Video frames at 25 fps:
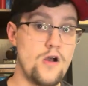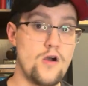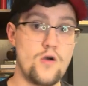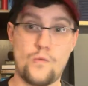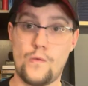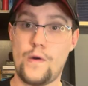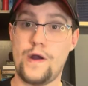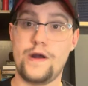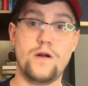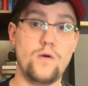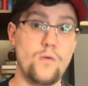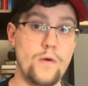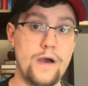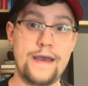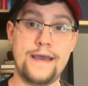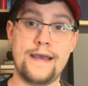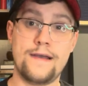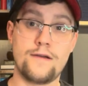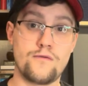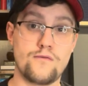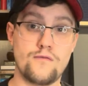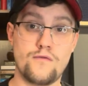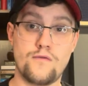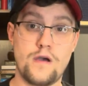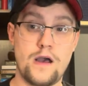right away
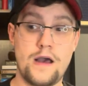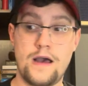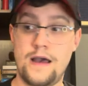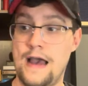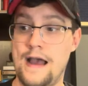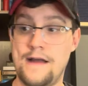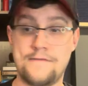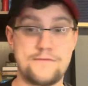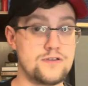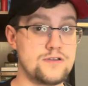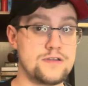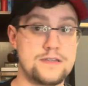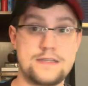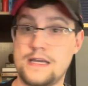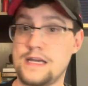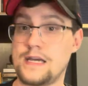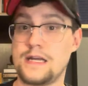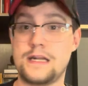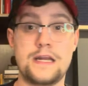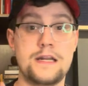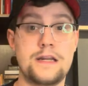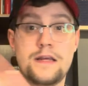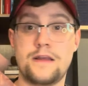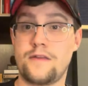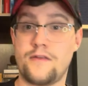after the second
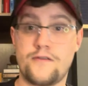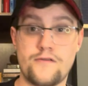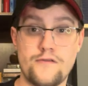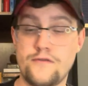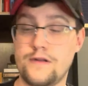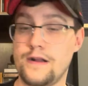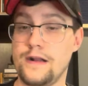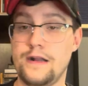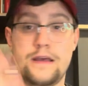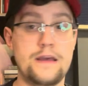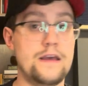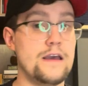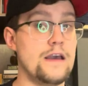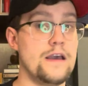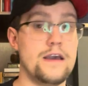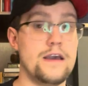inning, third inning,